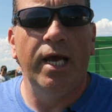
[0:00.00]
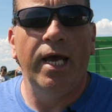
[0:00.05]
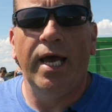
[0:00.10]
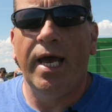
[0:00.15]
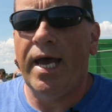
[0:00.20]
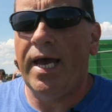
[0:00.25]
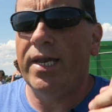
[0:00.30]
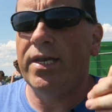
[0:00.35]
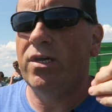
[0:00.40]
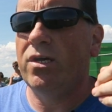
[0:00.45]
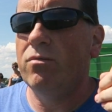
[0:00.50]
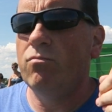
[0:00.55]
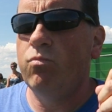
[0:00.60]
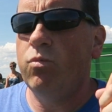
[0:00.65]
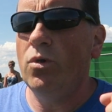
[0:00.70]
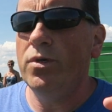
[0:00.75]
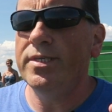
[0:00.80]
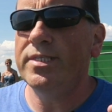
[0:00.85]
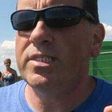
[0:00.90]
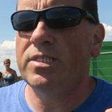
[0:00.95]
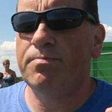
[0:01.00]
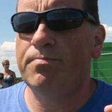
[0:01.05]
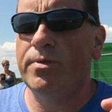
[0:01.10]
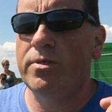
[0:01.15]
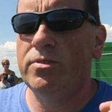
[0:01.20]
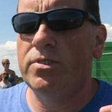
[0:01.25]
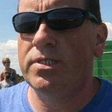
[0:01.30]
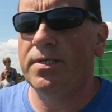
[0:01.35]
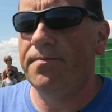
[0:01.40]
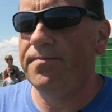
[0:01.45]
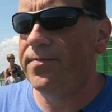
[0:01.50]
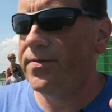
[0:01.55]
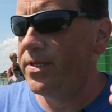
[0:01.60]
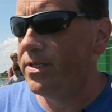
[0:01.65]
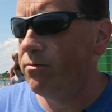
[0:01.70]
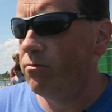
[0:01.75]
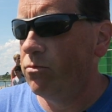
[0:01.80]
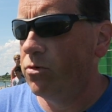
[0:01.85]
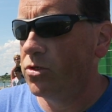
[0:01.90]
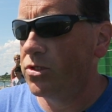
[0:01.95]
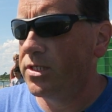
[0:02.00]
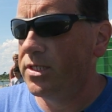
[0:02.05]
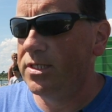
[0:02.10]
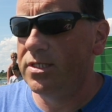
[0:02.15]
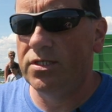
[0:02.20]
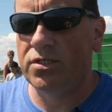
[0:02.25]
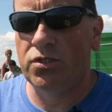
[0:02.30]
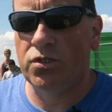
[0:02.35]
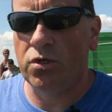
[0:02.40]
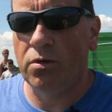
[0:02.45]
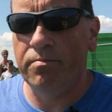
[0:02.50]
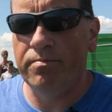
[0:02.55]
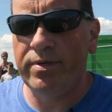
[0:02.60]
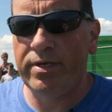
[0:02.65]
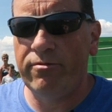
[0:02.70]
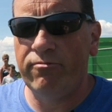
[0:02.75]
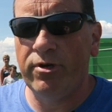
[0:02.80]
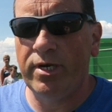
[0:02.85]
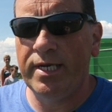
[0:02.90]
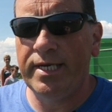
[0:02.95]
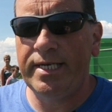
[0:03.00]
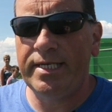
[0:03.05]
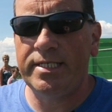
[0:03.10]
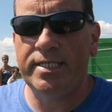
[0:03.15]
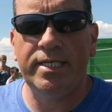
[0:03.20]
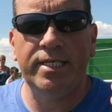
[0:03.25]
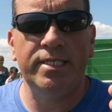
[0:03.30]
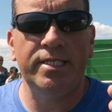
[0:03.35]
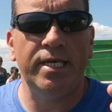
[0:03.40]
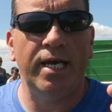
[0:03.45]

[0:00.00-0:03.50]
and I wanted to post something that wasn't zombie related